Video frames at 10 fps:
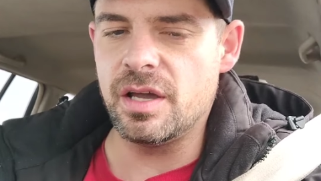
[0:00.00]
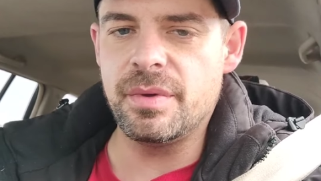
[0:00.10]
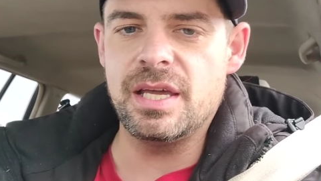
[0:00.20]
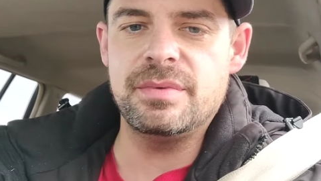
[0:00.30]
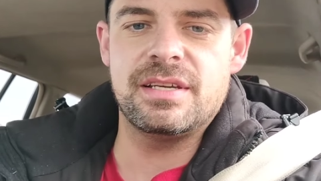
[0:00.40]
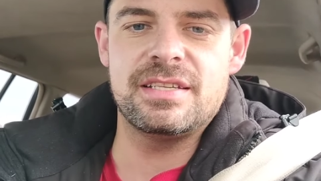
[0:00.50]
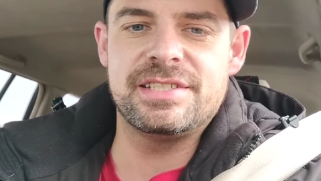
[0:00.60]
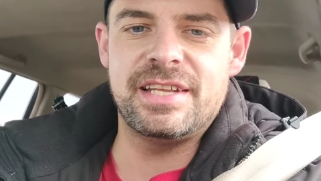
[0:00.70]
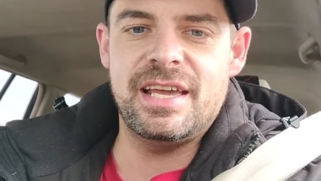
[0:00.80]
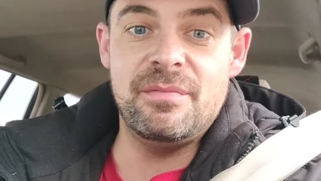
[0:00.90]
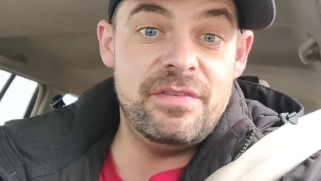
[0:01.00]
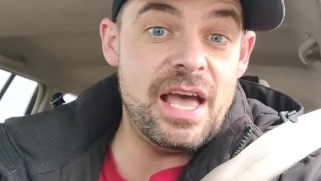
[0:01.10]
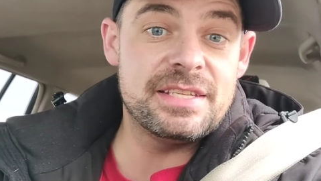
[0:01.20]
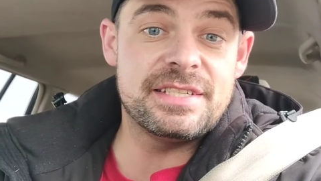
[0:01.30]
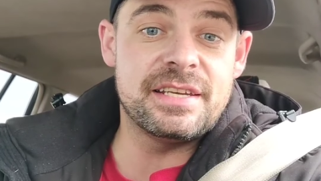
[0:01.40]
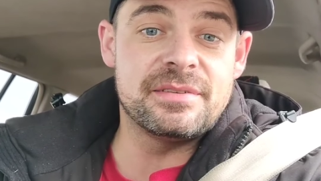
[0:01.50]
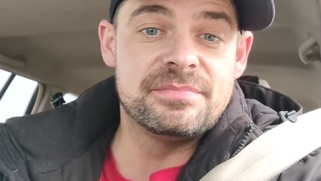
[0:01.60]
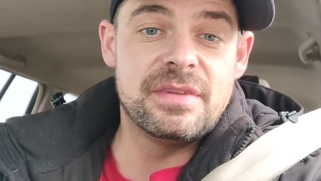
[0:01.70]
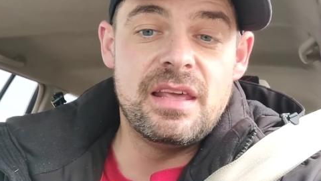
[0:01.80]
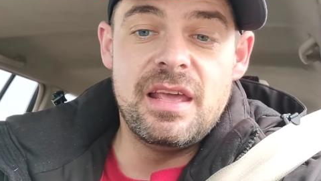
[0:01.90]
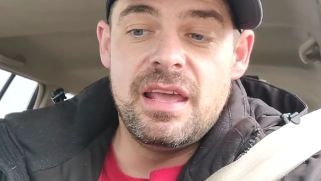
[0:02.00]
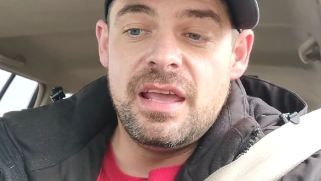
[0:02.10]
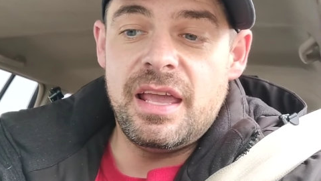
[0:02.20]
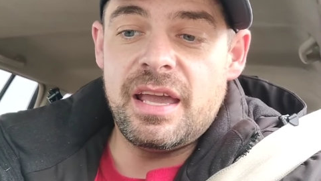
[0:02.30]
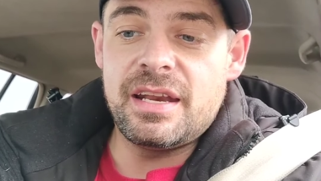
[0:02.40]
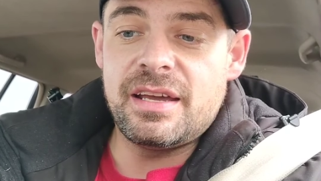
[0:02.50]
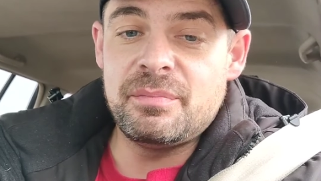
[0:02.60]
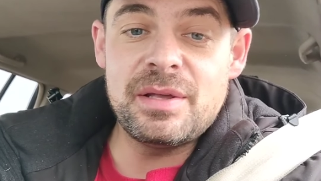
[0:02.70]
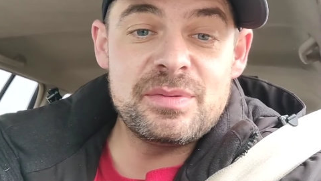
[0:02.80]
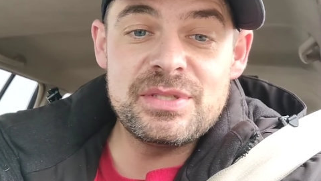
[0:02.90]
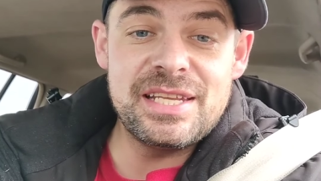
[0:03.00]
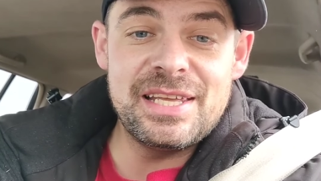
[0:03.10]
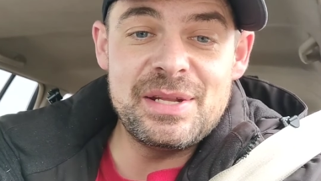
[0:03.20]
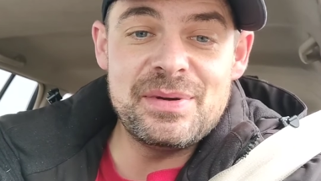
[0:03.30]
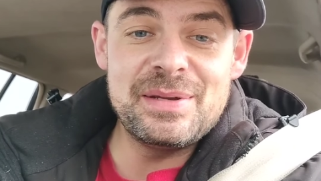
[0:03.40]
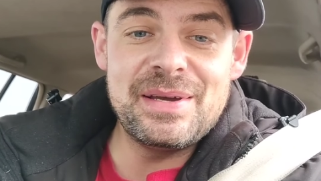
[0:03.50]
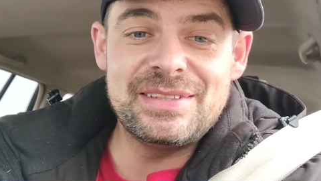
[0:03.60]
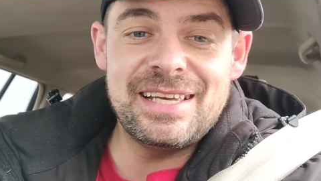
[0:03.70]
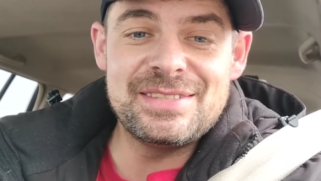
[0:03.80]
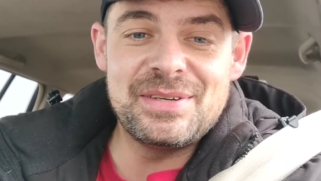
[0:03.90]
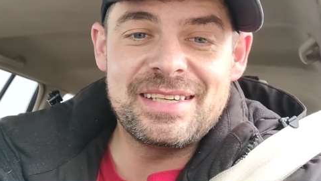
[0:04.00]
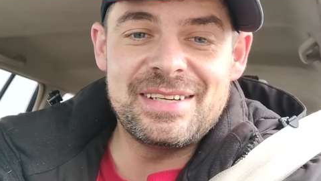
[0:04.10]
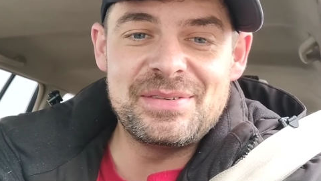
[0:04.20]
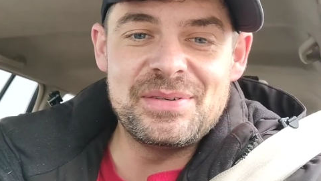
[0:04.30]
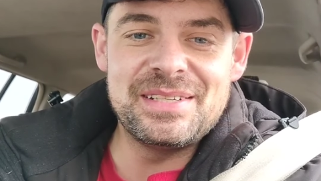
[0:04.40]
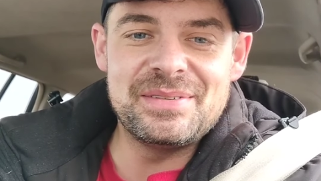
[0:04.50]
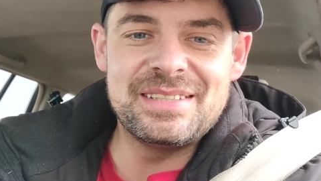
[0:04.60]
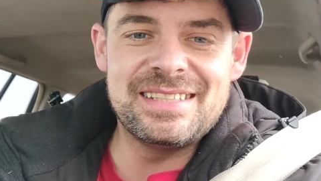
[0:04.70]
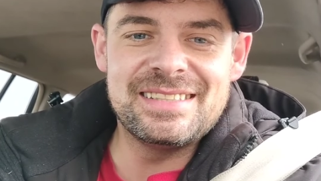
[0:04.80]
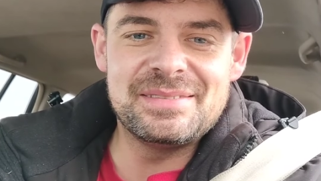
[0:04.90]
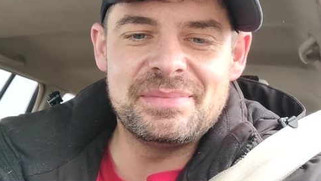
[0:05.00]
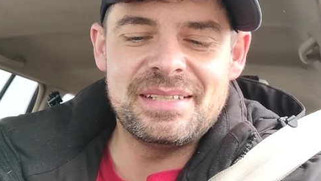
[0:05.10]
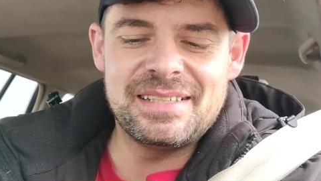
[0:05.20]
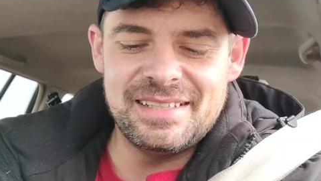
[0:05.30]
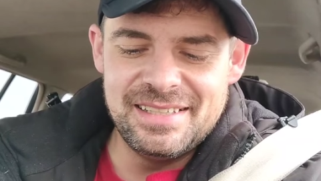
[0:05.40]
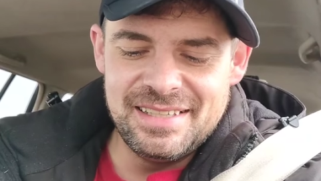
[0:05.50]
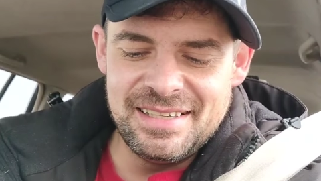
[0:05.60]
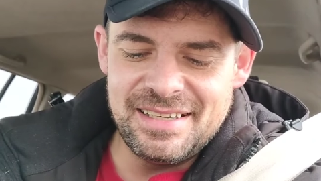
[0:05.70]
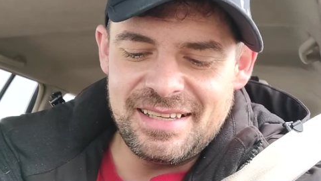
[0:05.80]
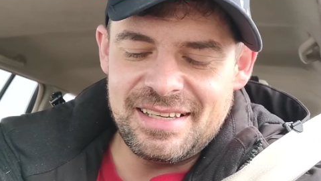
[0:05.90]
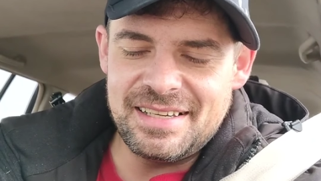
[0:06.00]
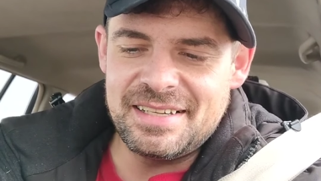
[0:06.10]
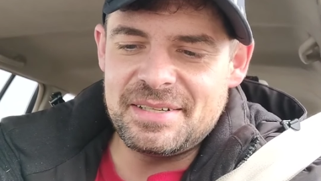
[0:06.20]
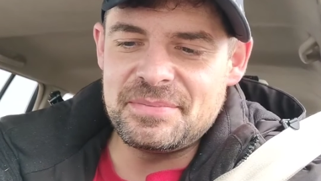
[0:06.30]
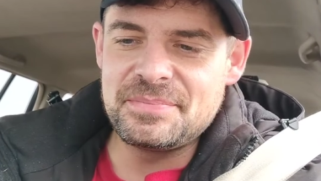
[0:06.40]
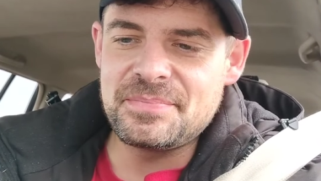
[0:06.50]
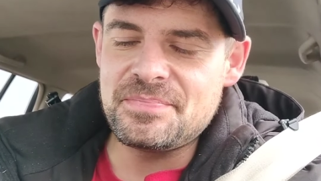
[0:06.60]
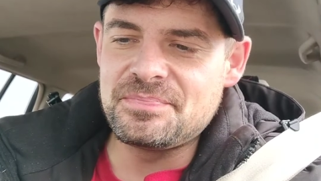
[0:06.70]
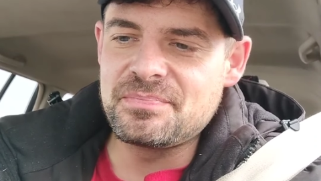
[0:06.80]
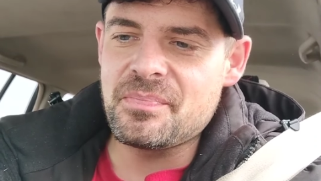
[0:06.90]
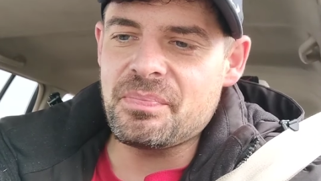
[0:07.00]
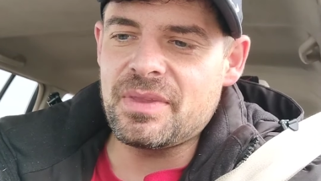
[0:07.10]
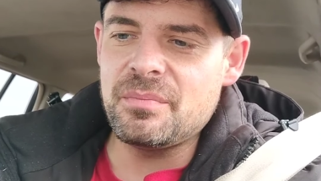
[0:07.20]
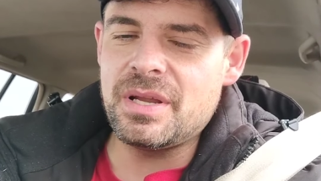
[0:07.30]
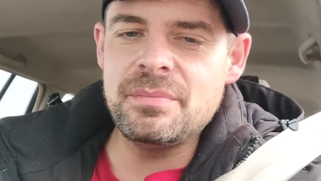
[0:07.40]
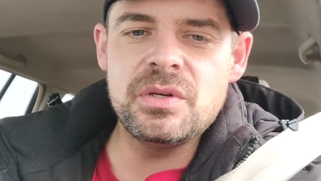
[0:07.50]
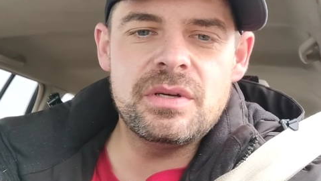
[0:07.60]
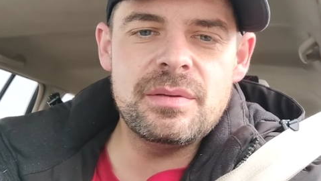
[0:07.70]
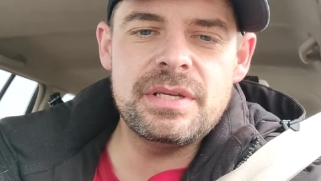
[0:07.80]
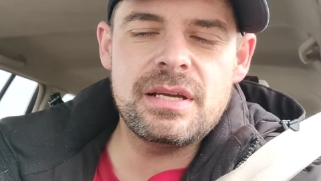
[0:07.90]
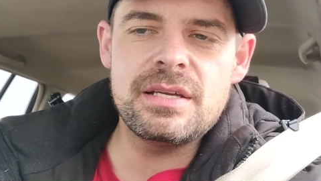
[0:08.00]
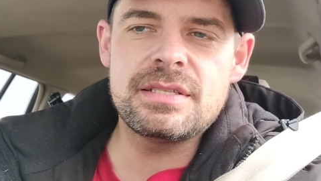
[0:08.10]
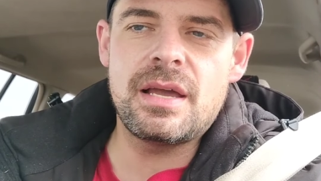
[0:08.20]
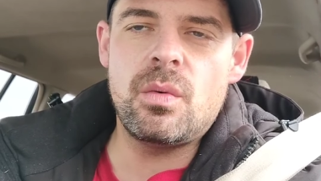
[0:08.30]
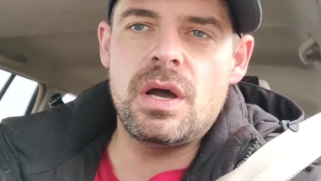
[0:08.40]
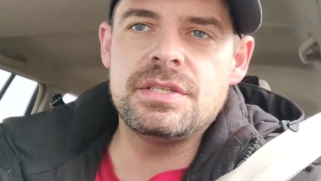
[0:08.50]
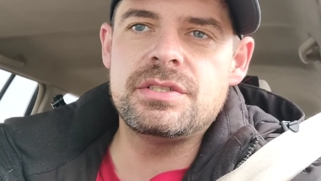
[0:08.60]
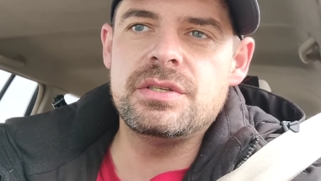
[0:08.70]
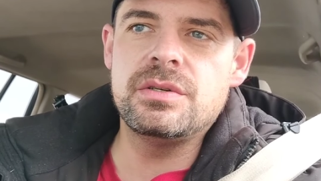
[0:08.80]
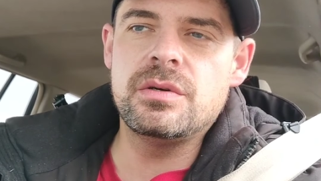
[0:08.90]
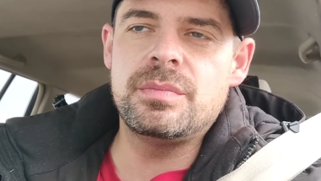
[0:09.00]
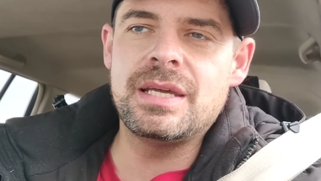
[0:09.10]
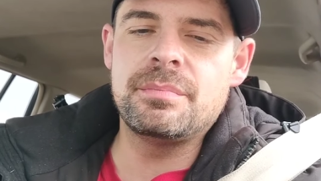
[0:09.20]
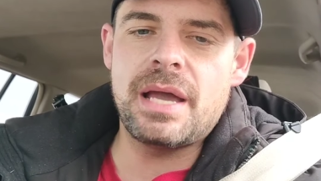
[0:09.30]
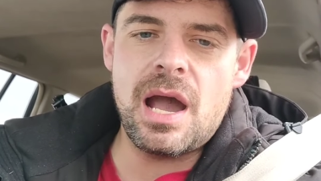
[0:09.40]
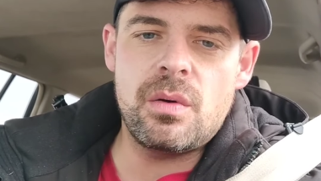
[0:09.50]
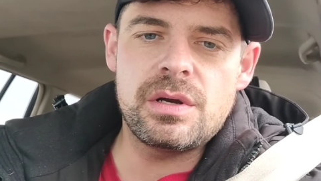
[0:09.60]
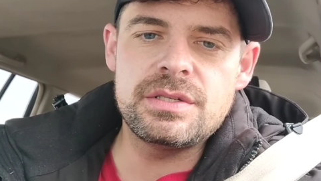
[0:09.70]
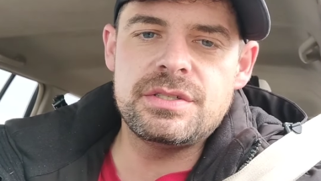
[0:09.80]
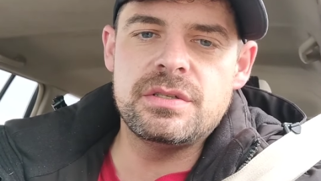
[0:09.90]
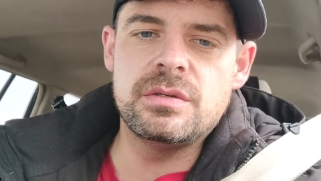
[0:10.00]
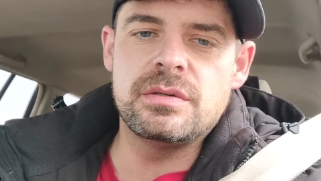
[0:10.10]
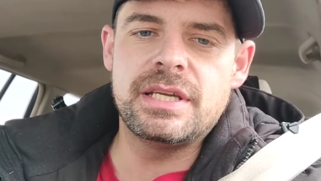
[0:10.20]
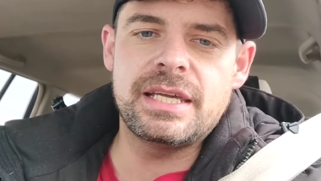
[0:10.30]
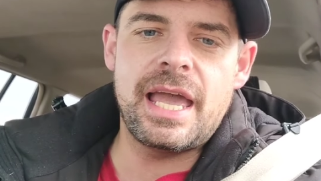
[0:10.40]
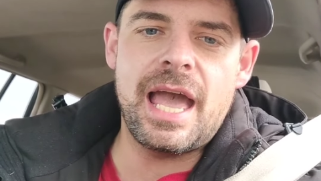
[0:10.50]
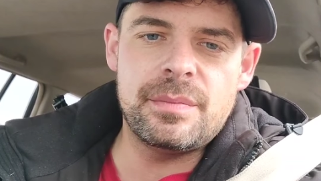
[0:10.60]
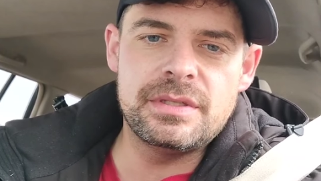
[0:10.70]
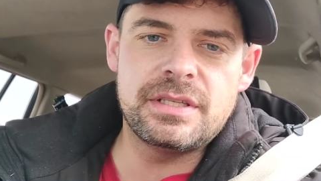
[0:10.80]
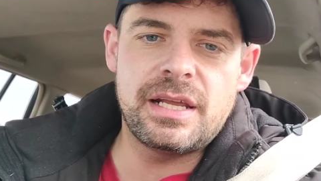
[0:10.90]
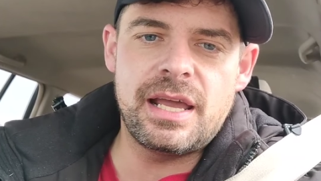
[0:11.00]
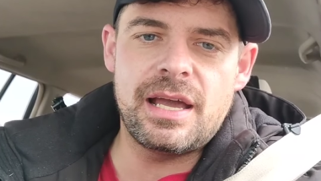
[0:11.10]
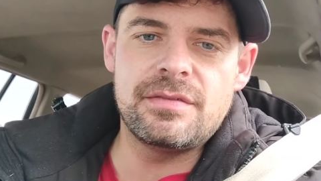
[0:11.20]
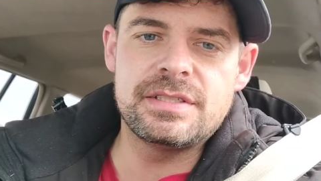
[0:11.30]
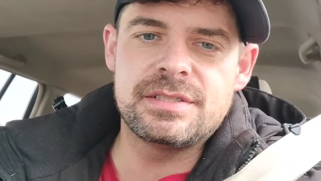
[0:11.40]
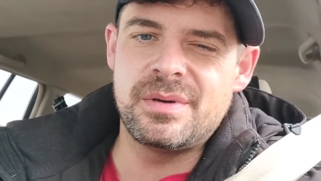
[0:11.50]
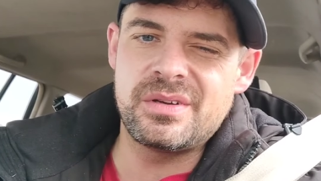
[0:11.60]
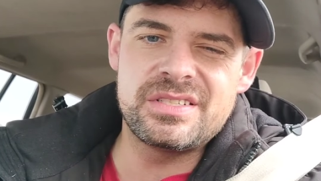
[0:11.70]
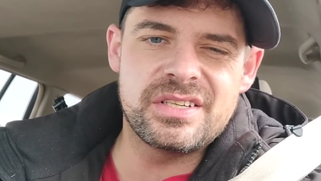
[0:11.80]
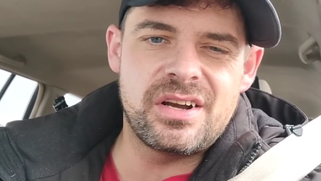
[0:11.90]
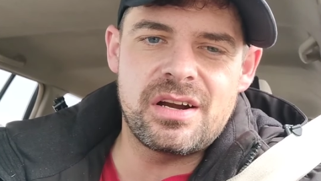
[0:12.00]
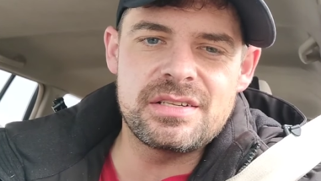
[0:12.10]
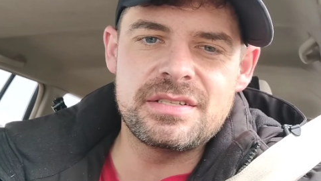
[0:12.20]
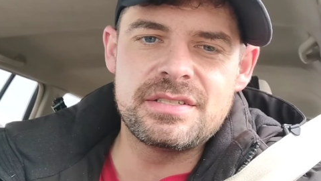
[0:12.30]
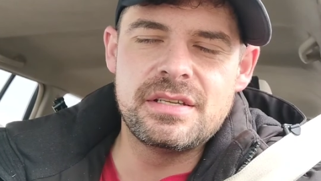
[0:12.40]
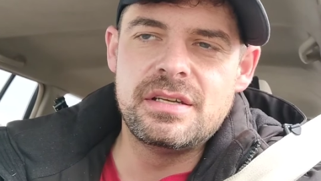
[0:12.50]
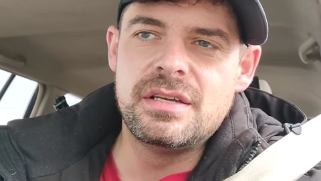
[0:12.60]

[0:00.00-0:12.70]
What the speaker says: I made, because today I'm fasting. And I'm not supposed to tell anybody about that, so I kind of ruined it with this, but I'm doing it because I want to be empowered to kick a habit that I have. It's smoking cigars.